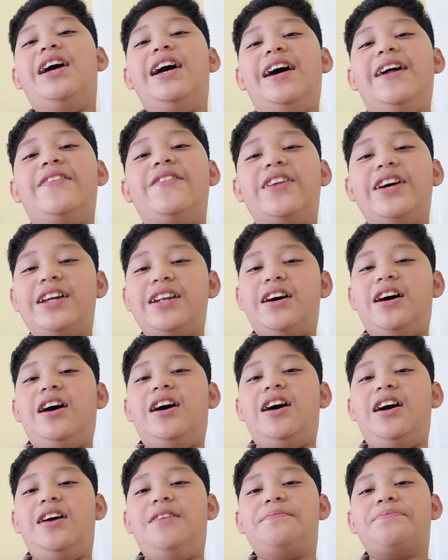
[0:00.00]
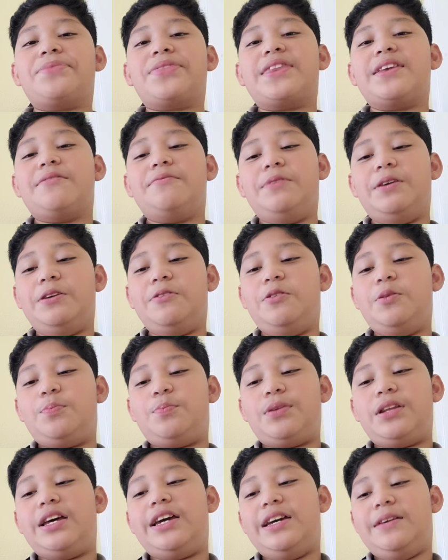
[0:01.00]
and then we will
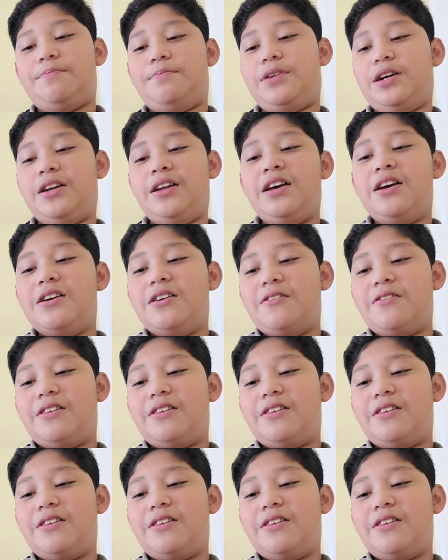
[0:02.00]
play it, but